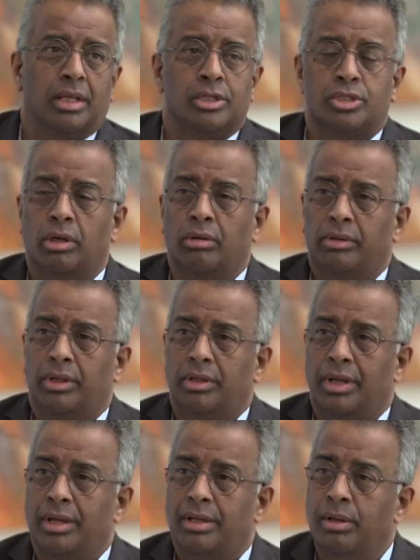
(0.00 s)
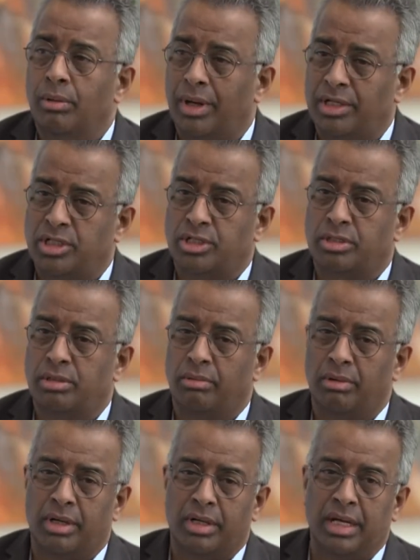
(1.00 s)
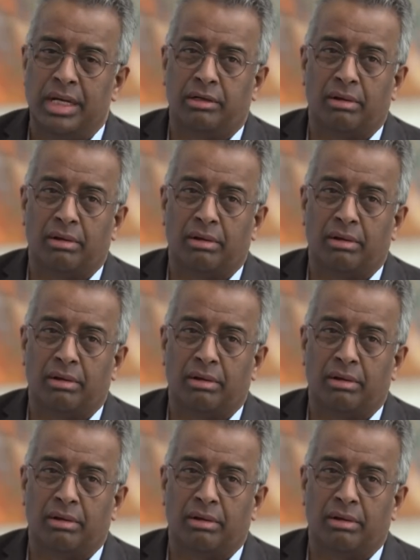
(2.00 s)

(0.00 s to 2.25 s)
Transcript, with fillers: so you as a student need to